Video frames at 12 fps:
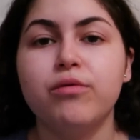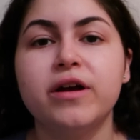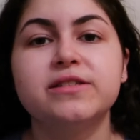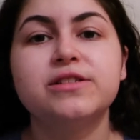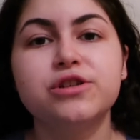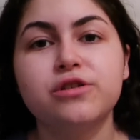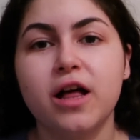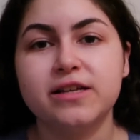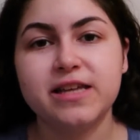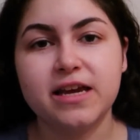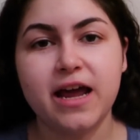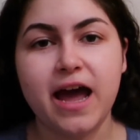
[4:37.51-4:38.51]
went to
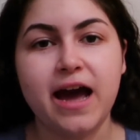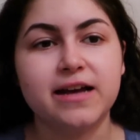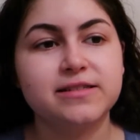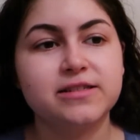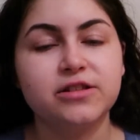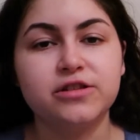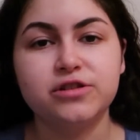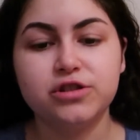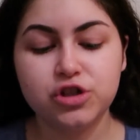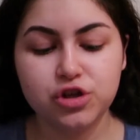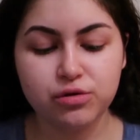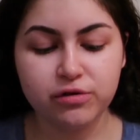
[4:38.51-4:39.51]
Glossier and I asked
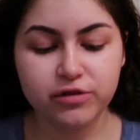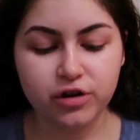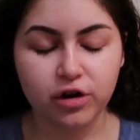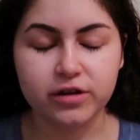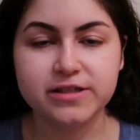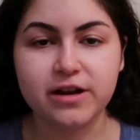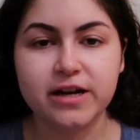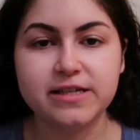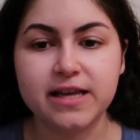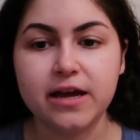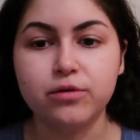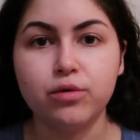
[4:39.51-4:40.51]
two of the girls there, I
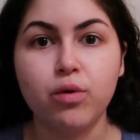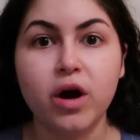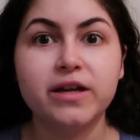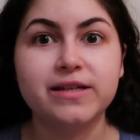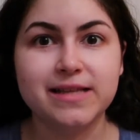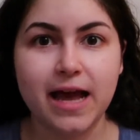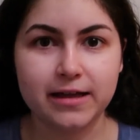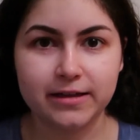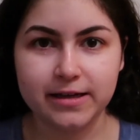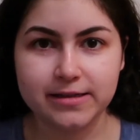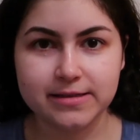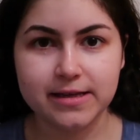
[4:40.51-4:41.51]
said, what
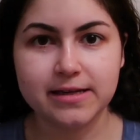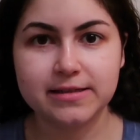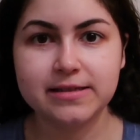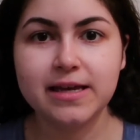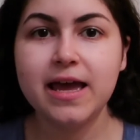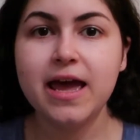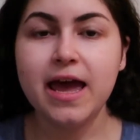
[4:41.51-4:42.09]
exactly is this?